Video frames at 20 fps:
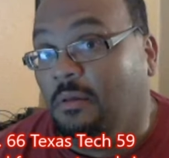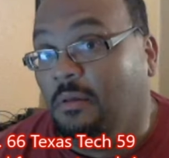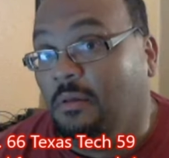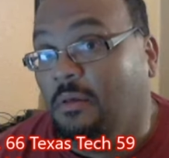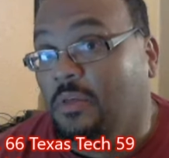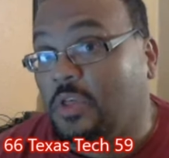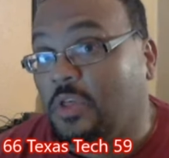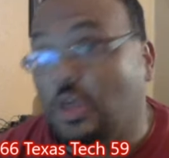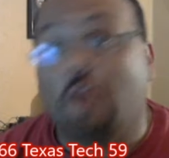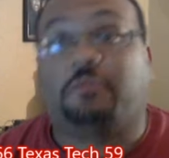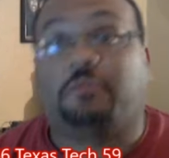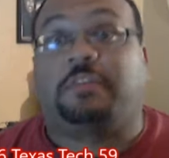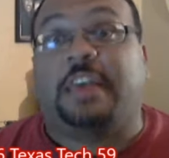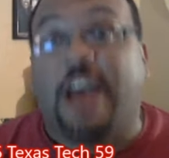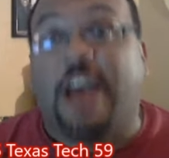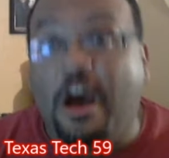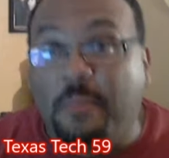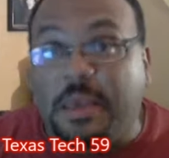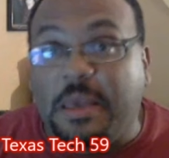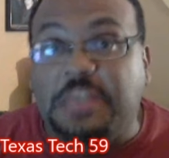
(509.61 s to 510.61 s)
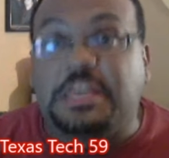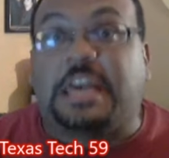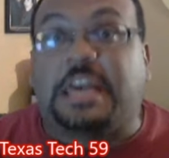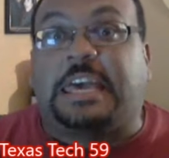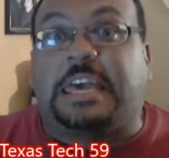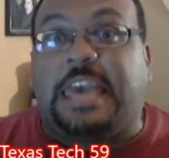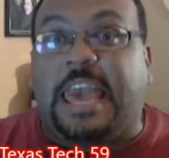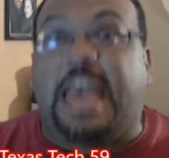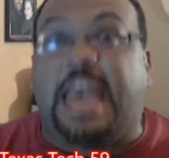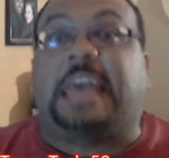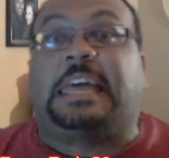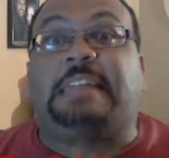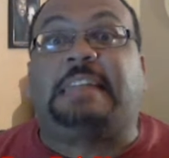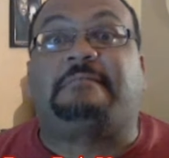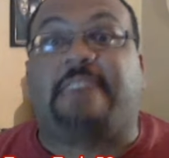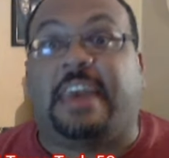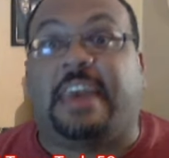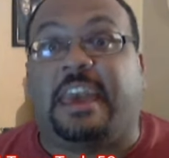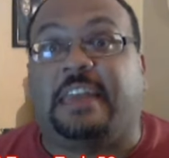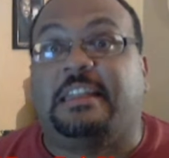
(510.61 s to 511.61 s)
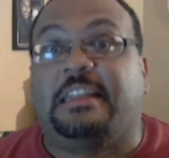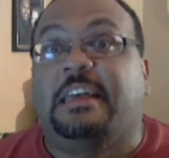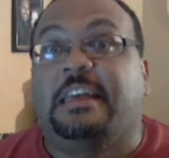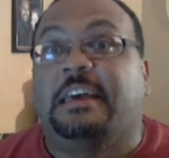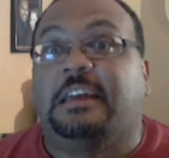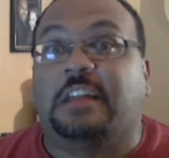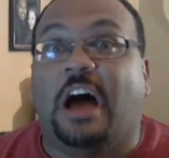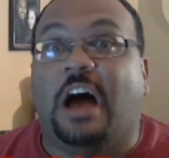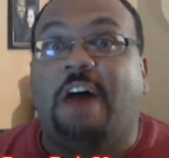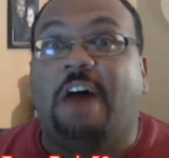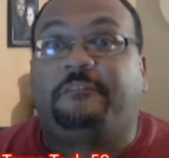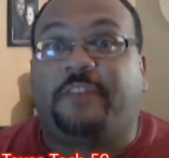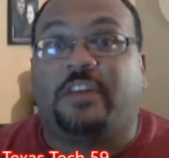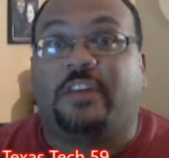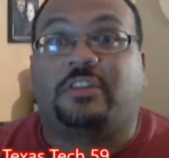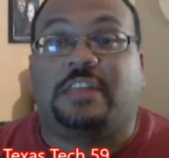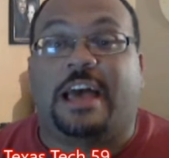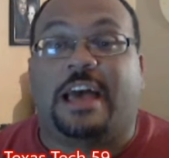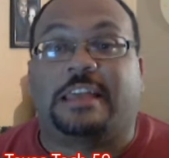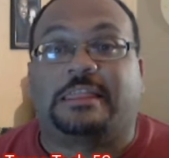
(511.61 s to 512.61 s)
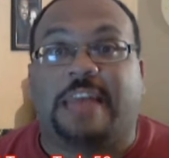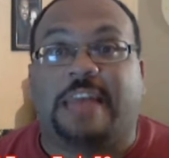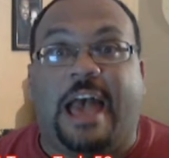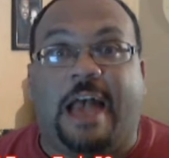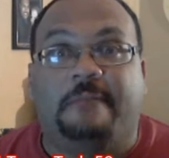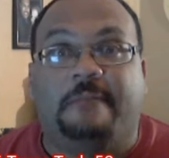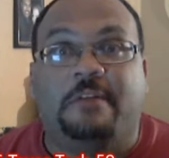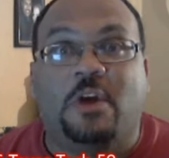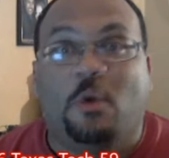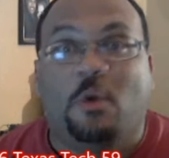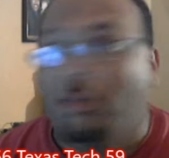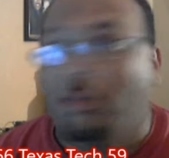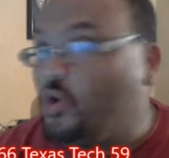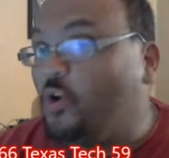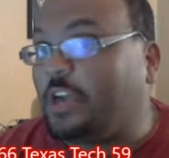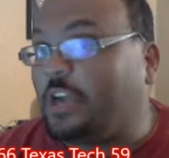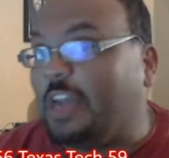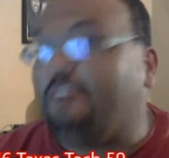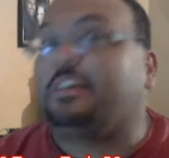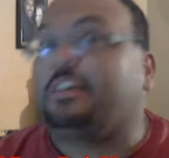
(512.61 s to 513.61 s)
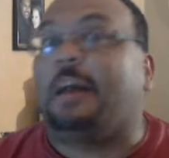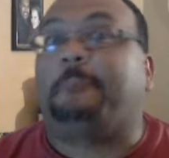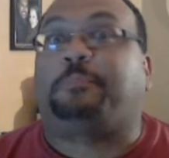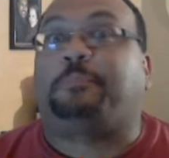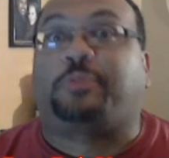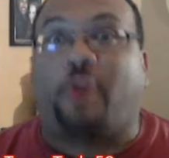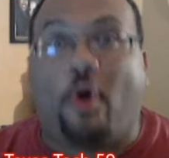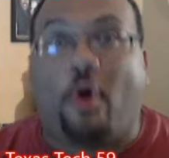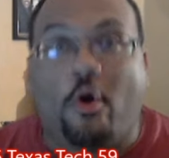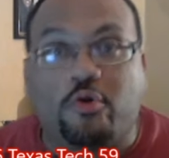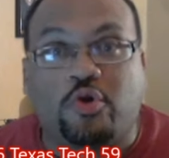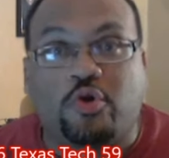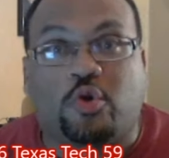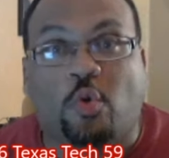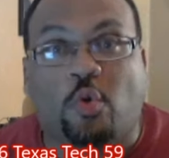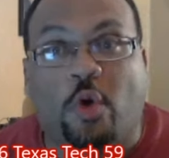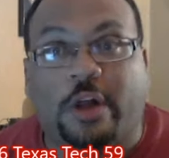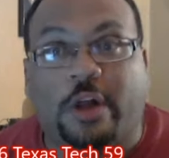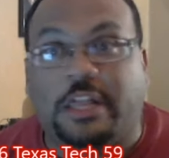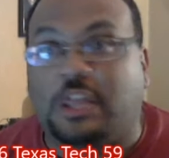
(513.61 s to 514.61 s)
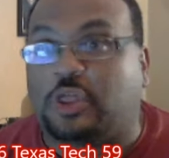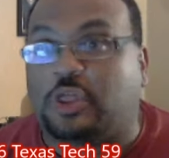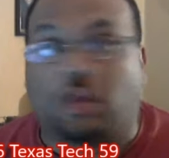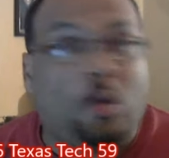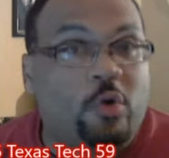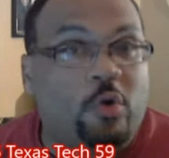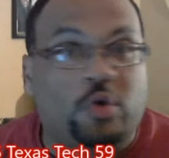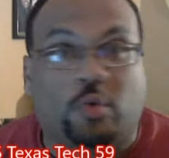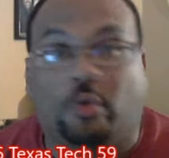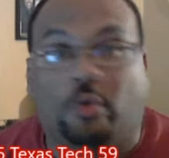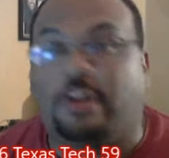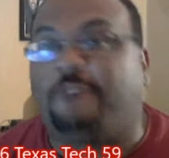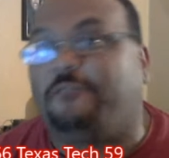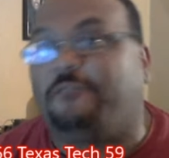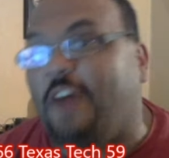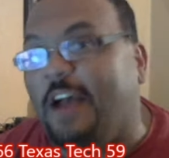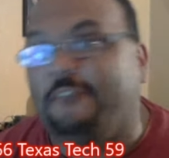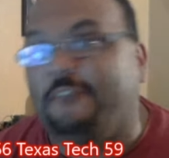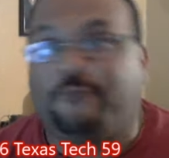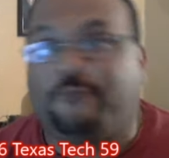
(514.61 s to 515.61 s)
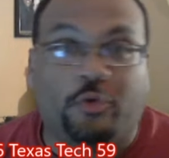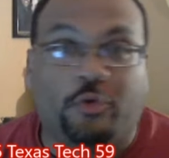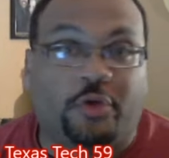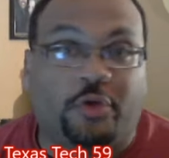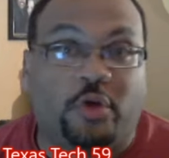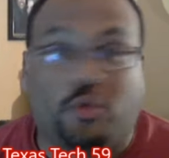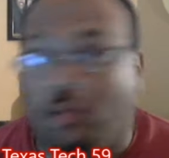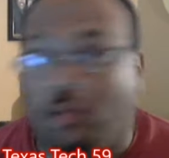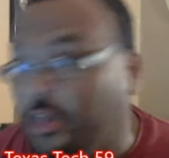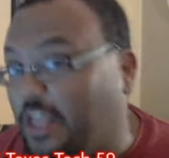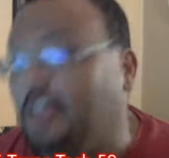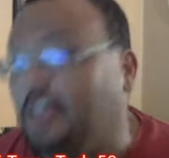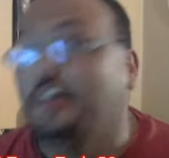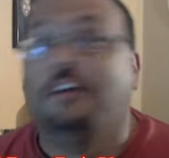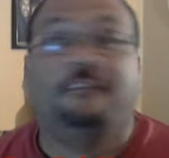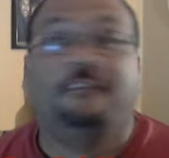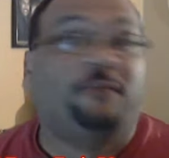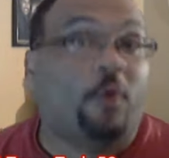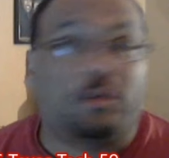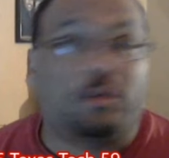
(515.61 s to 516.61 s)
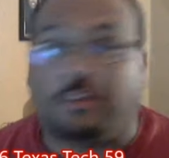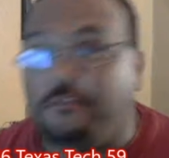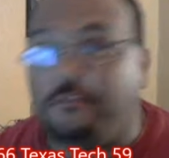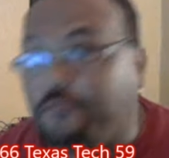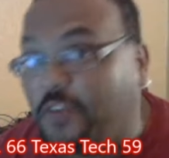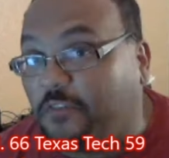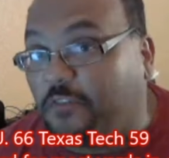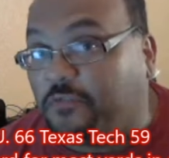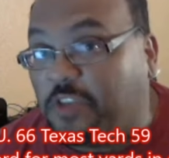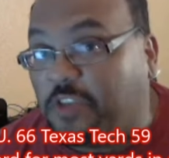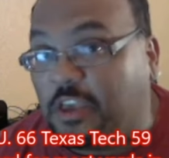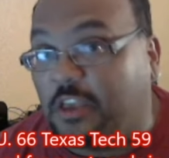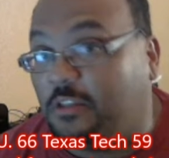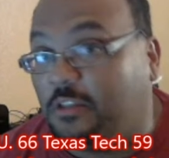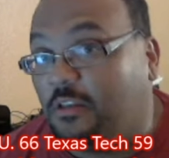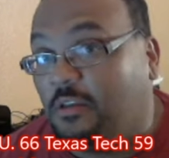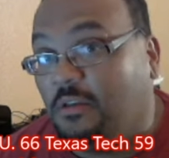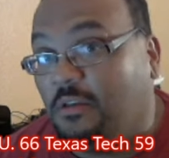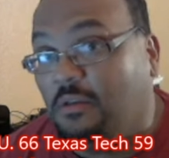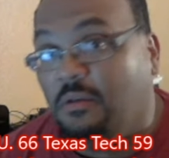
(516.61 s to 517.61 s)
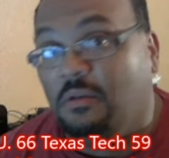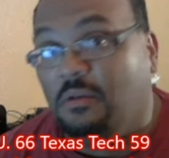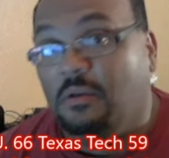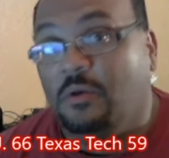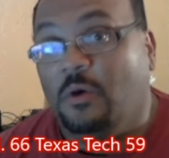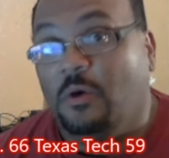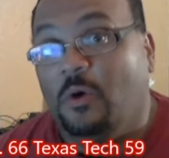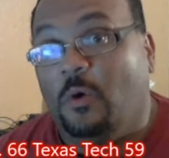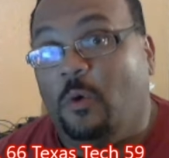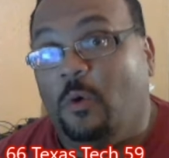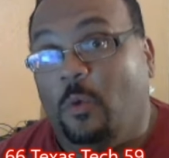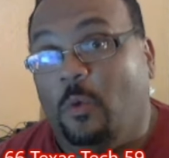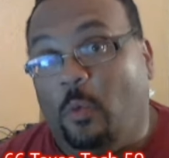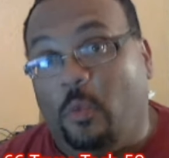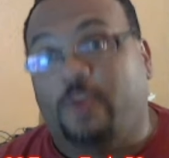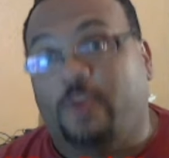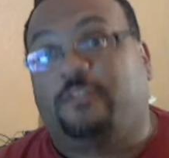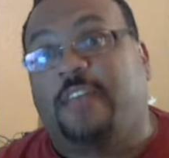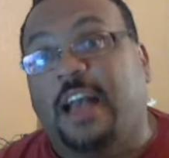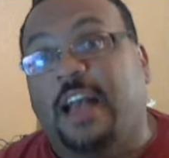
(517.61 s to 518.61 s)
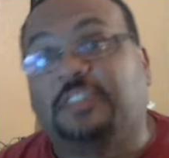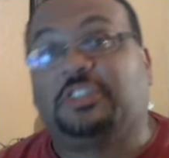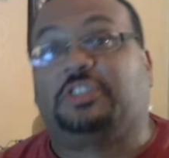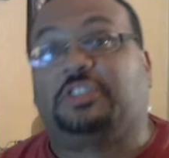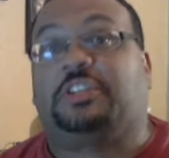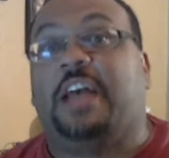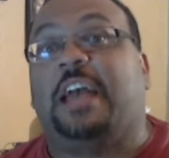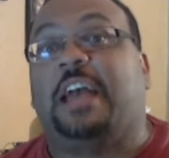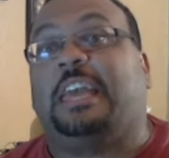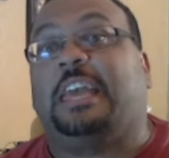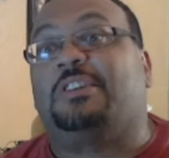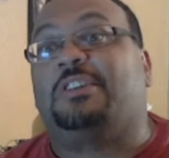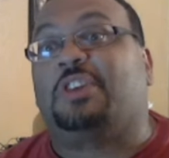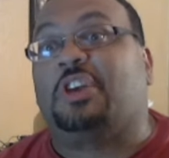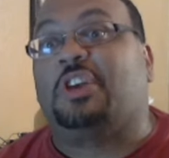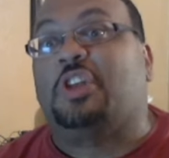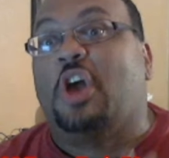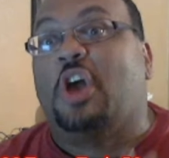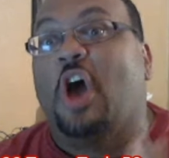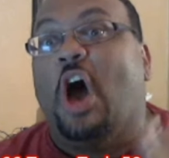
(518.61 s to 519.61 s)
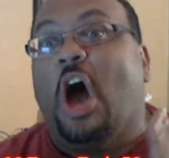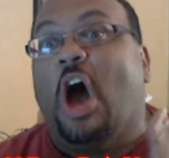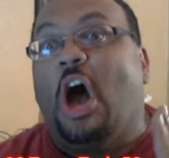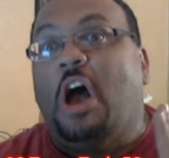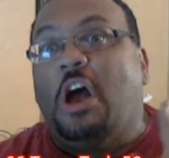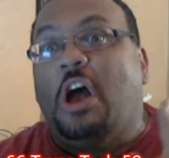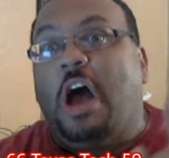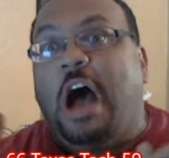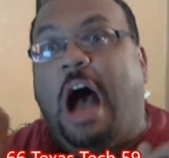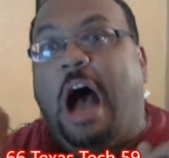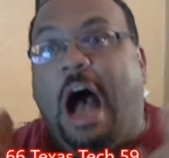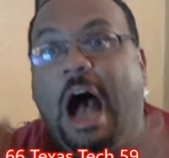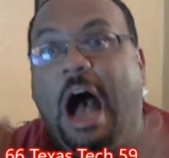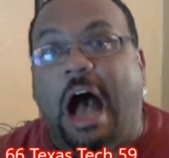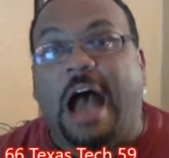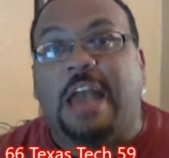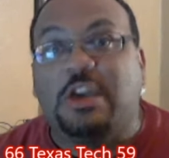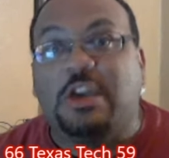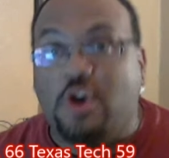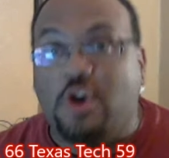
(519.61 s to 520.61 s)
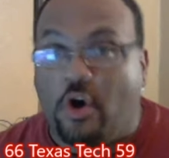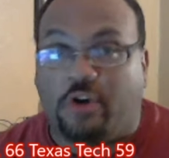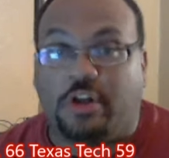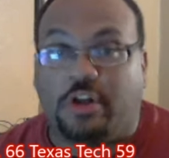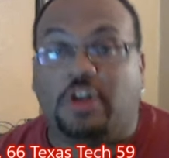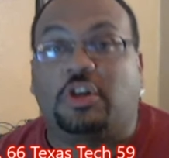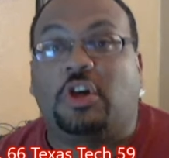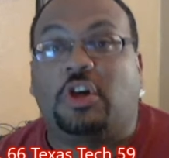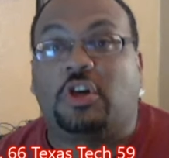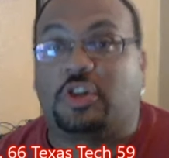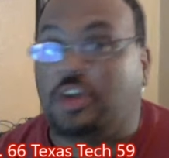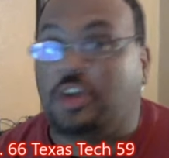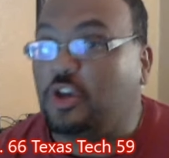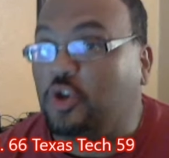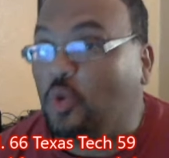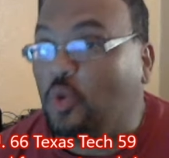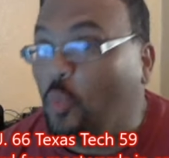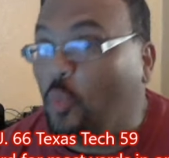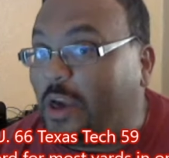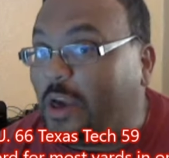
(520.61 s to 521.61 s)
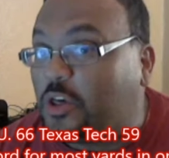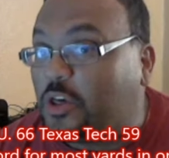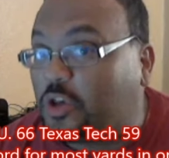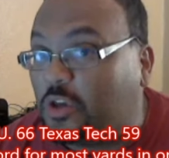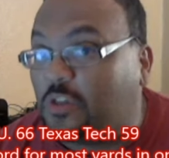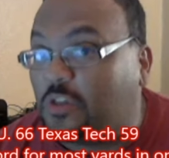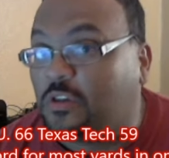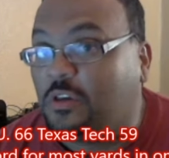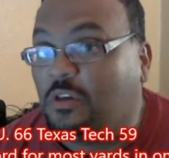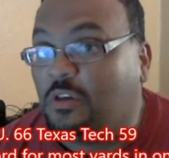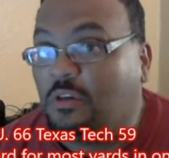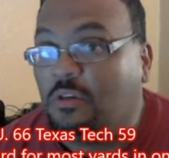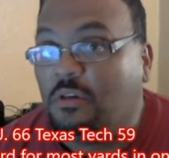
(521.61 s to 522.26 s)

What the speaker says: So don't tell me you can't contain an offense like that. When you're giving up 3rd and 20, 3rd and 25, 4th and 20, 4th and 15, when Texas Tech is in high yardage situations,